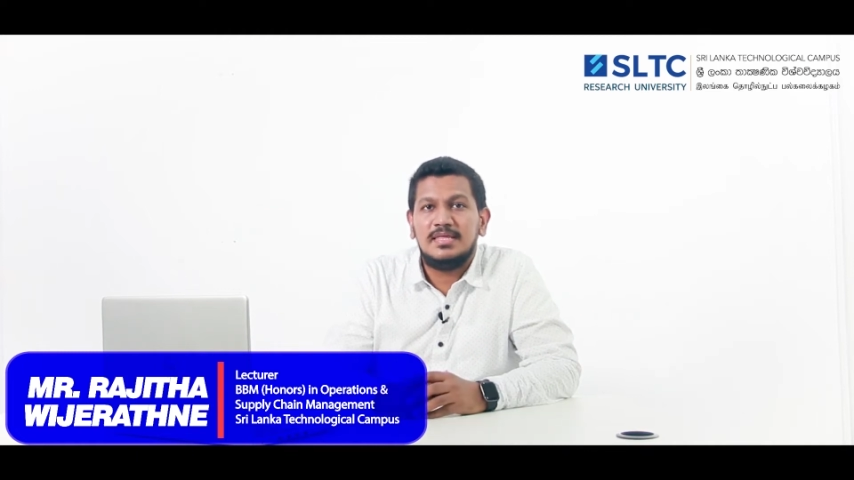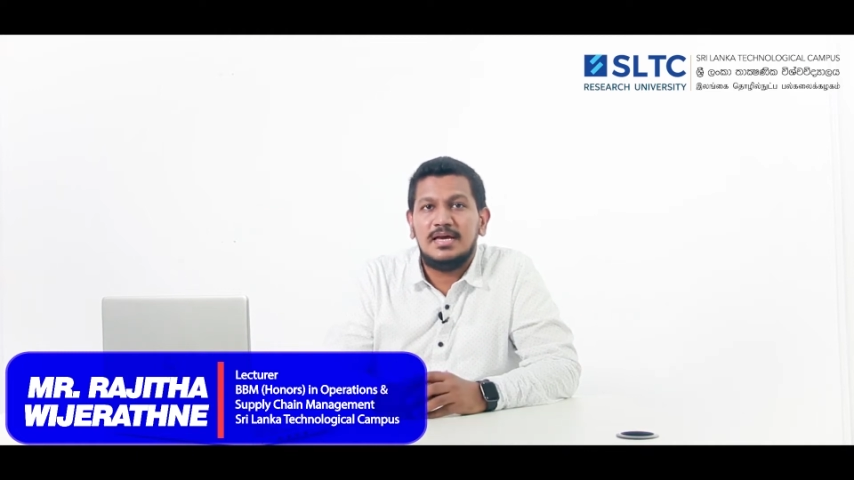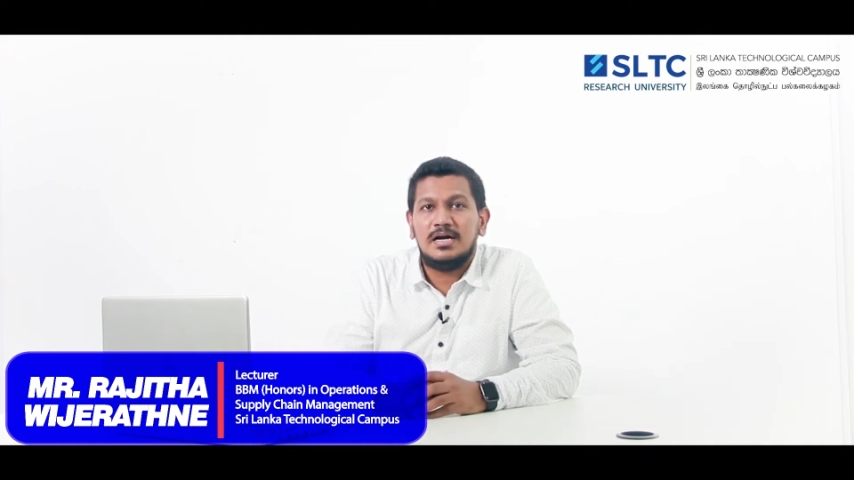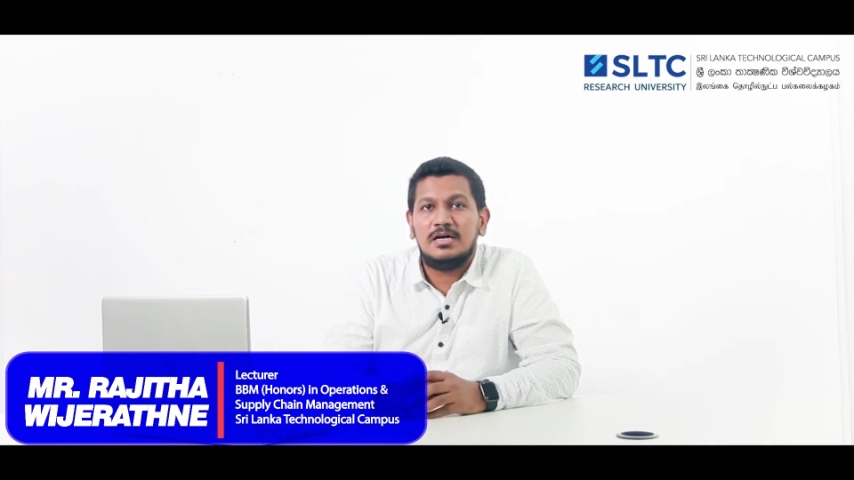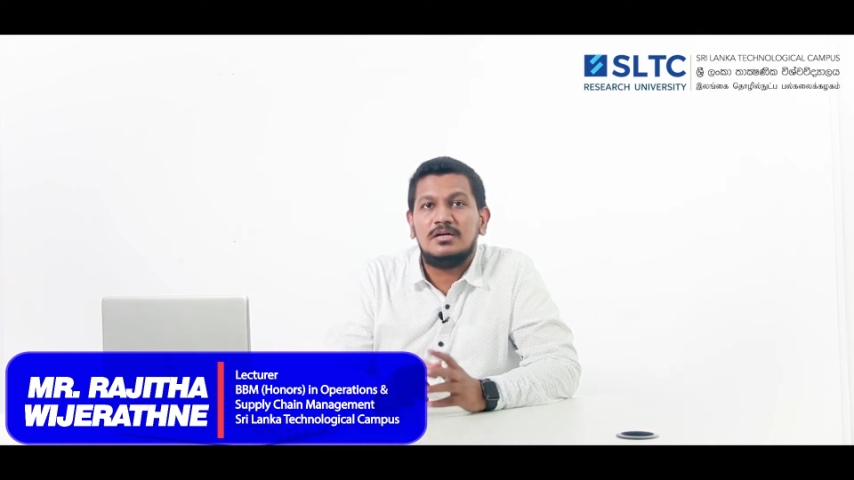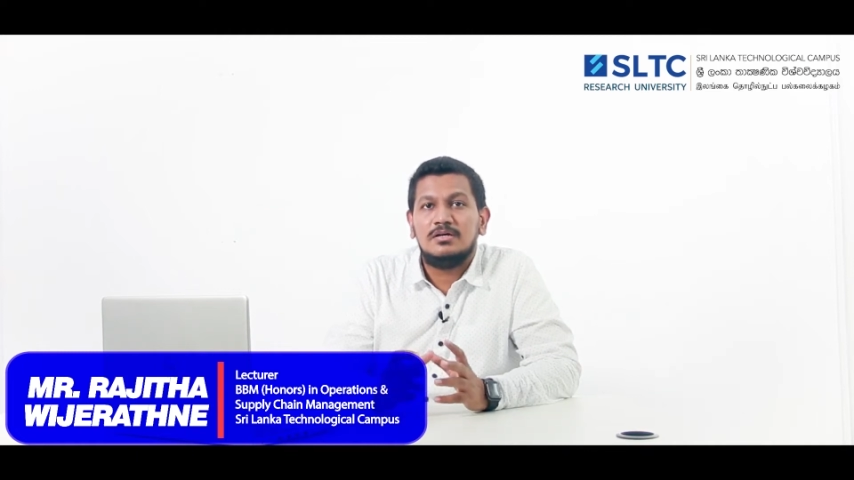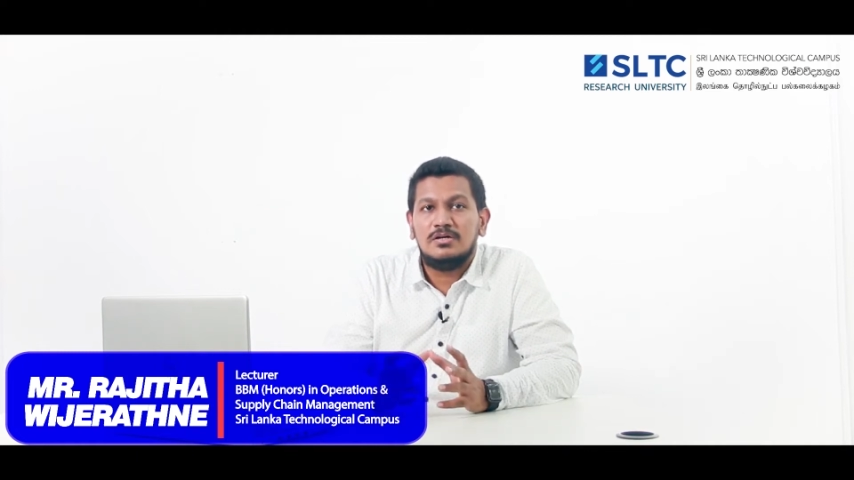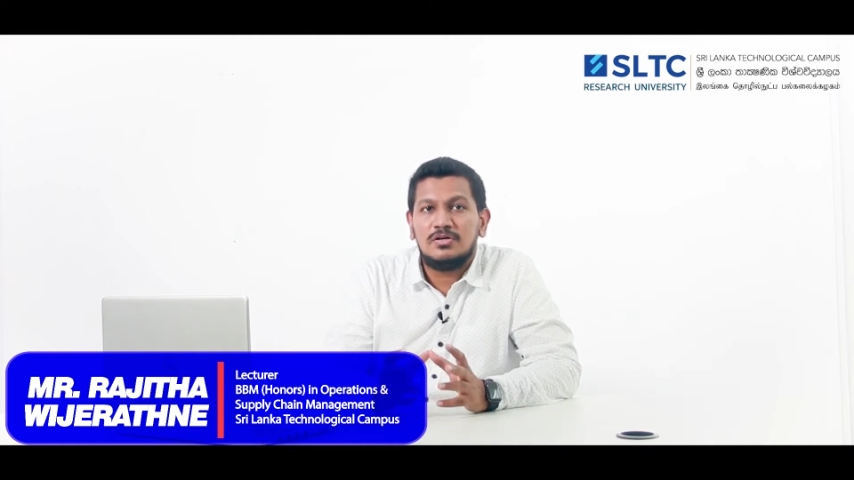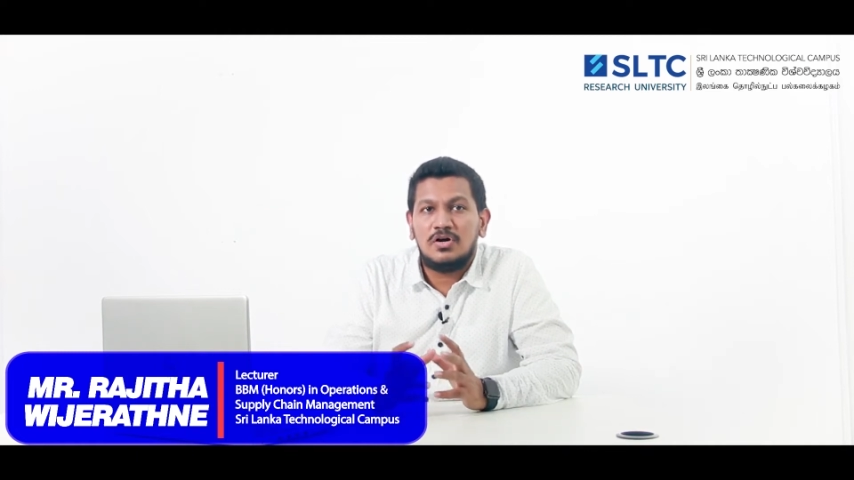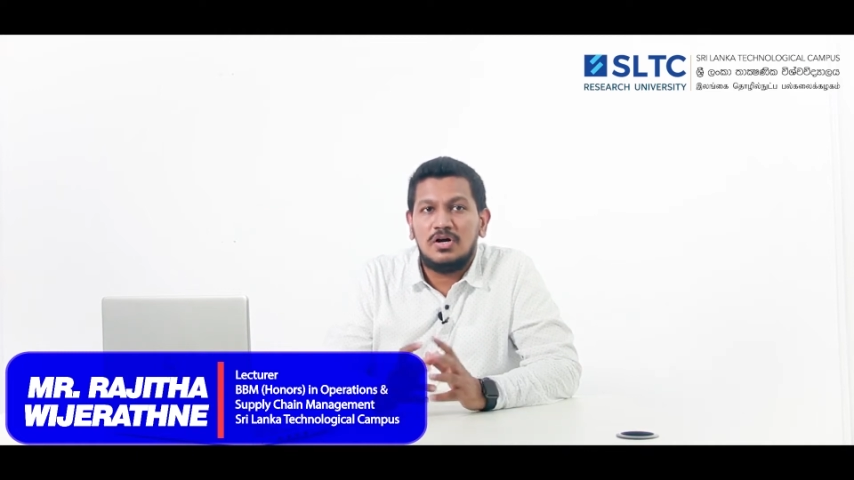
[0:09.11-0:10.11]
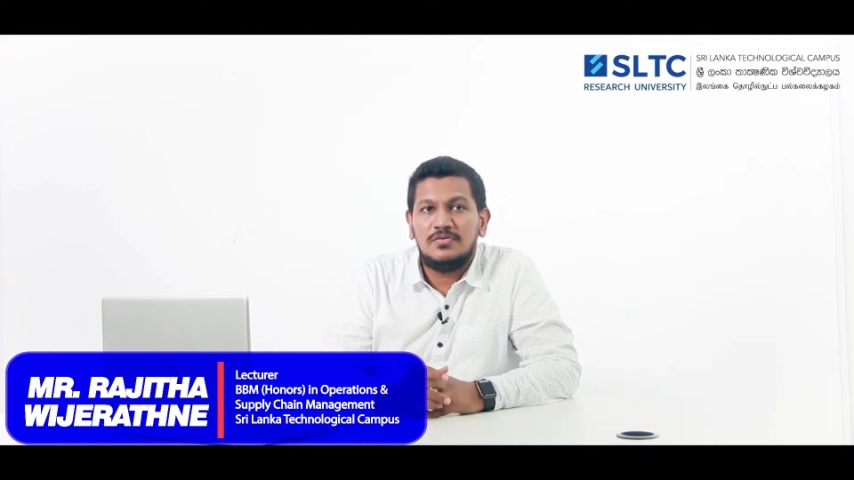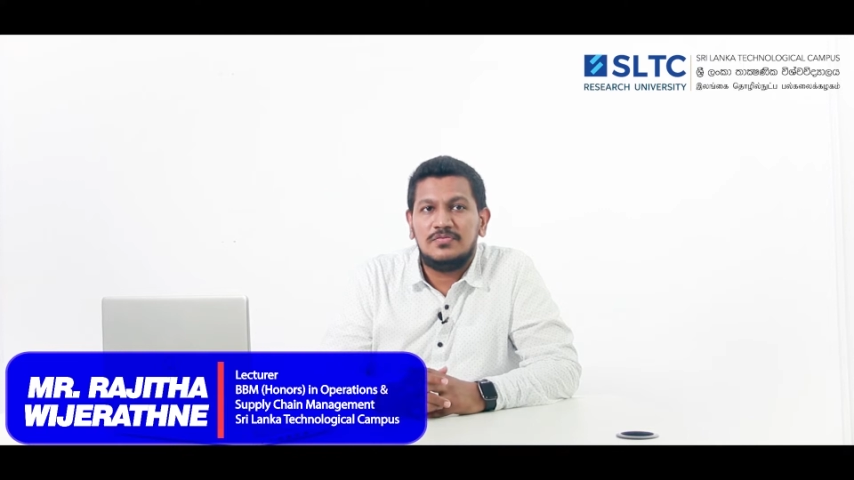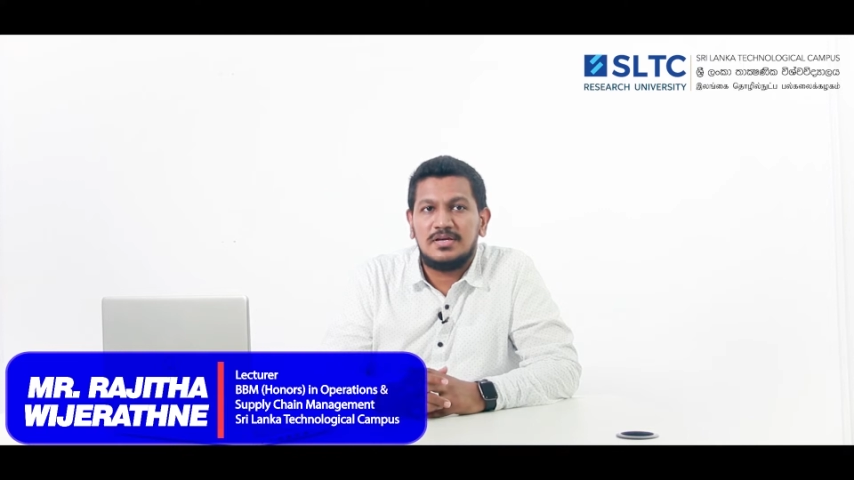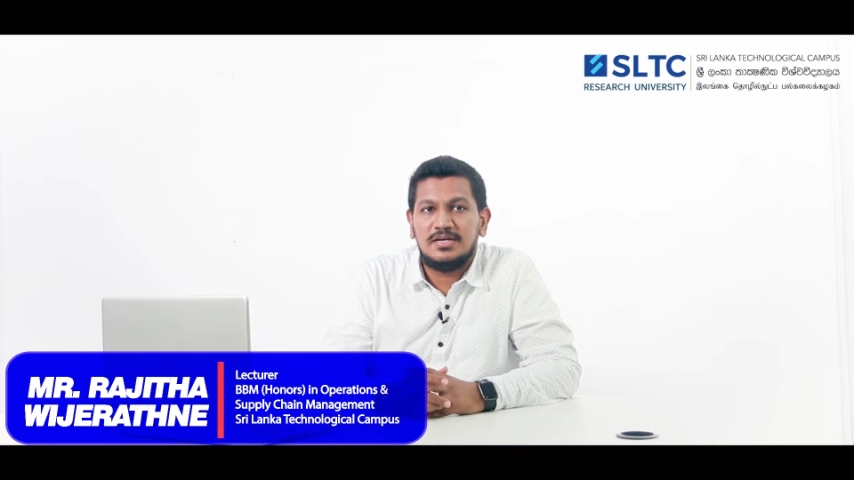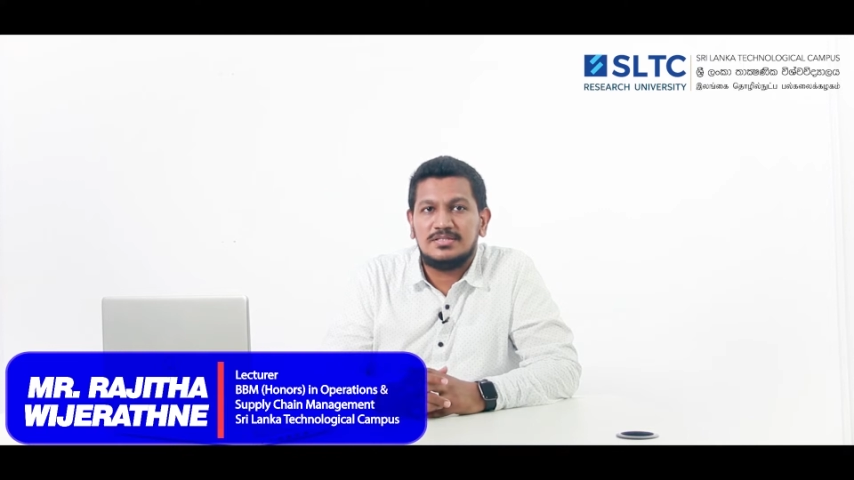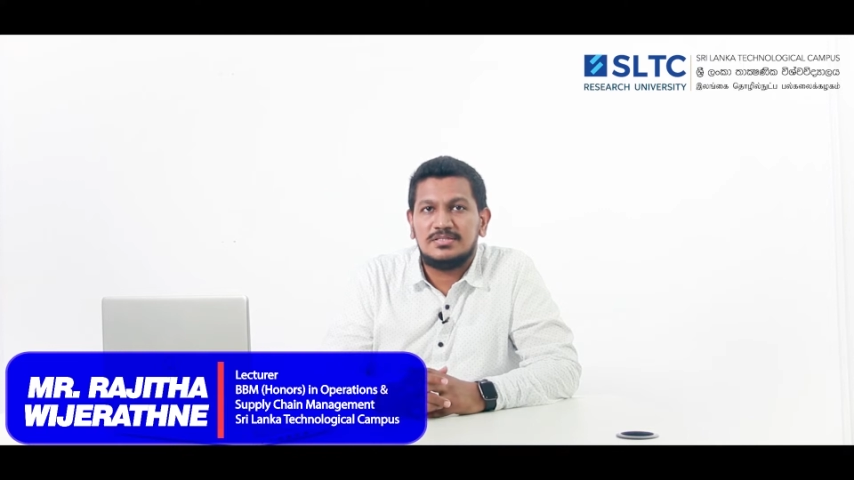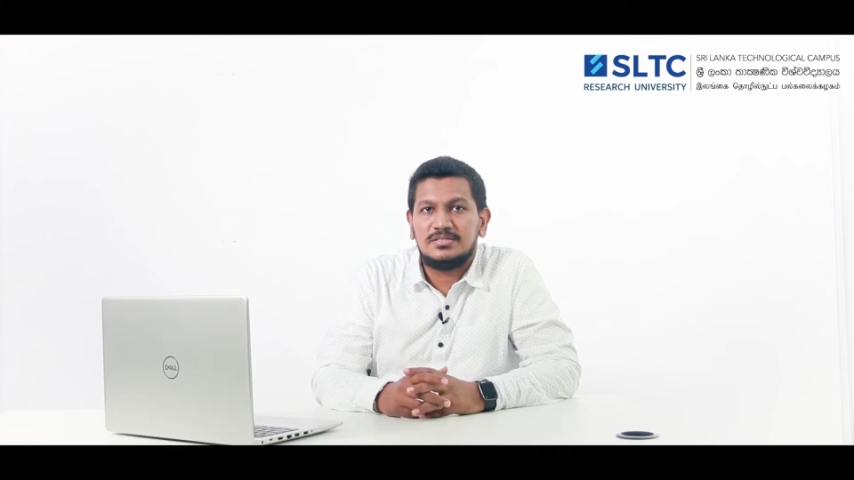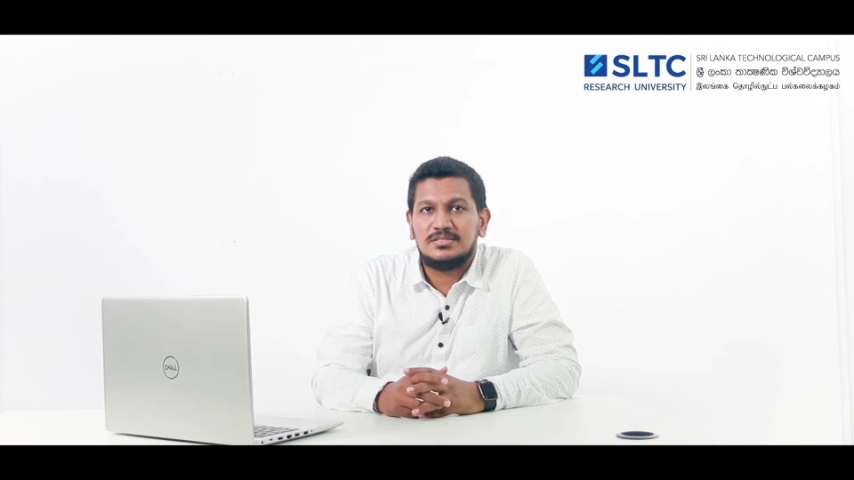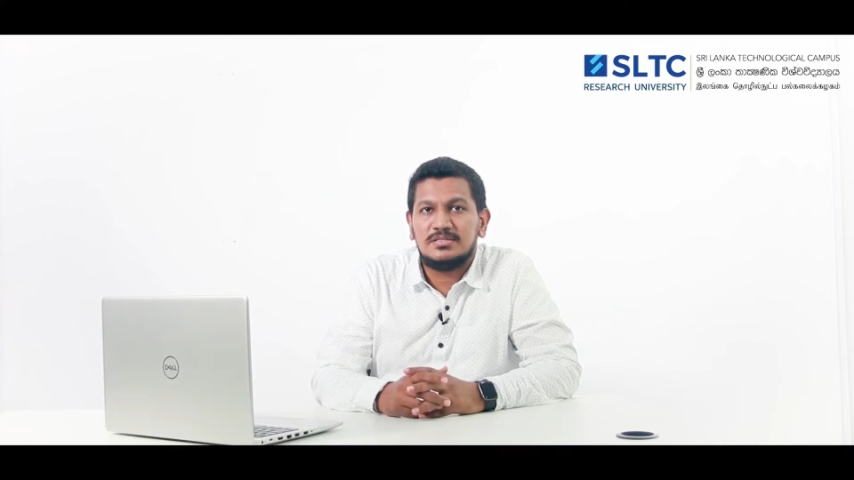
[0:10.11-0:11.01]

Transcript: their qualifications.